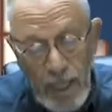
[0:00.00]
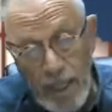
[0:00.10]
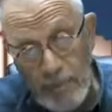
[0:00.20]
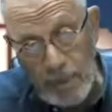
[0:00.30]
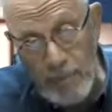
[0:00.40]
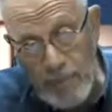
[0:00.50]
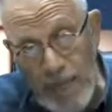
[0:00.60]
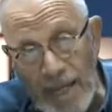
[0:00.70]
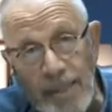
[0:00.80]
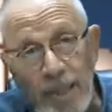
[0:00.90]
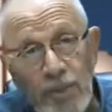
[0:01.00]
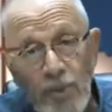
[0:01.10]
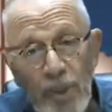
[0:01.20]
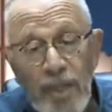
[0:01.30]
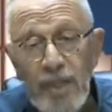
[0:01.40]
I'm going to be back next
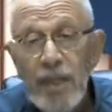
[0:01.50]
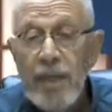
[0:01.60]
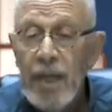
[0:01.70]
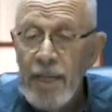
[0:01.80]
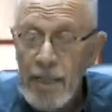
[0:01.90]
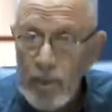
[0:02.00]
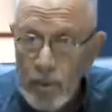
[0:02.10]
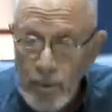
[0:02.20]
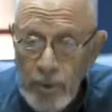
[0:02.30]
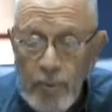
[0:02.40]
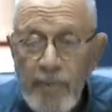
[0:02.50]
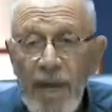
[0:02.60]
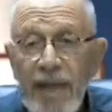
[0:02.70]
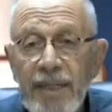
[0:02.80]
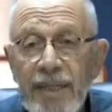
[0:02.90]
week, and I hope you'll be
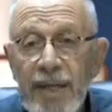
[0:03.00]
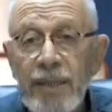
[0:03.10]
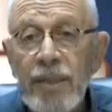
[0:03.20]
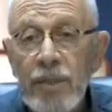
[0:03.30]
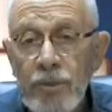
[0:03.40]
back again